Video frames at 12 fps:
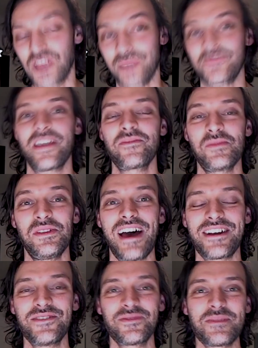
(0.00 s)
James Evan
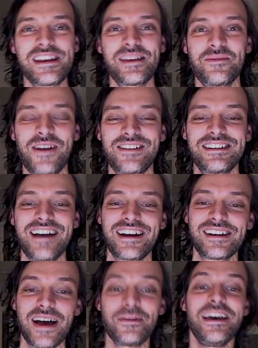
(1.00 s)
Pilato from
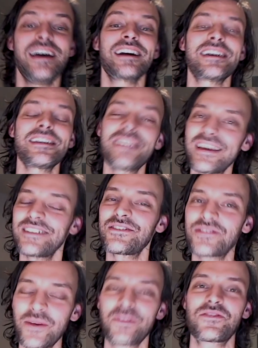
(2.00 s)
MediaMonarchy.com. Again, thanking you
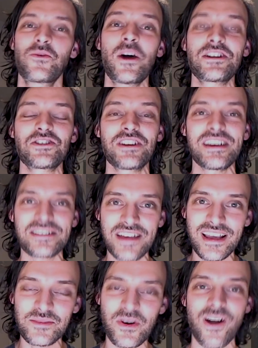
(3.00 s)
so much for watching and
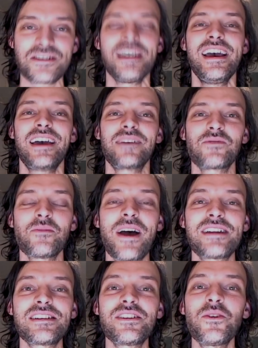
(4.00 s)
taking part, and
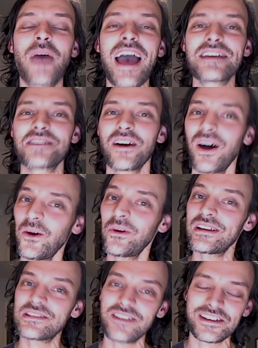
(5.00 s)
reminding you, as
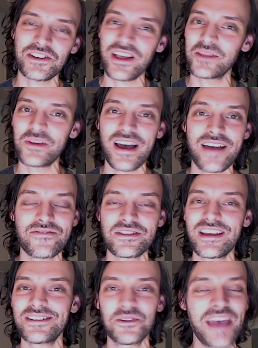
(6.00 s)
always, like Jello Biafra
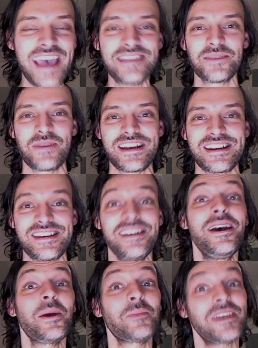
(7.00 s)
said, don't hate the media,
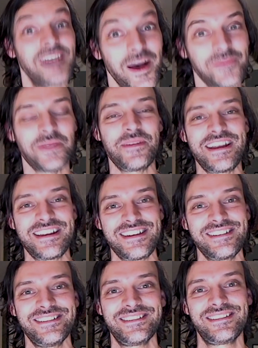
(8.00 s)
become the
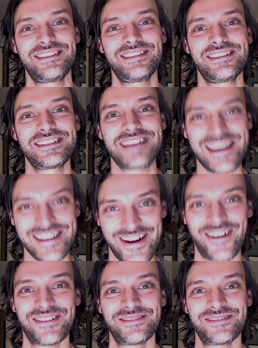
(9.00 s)
media. Take care.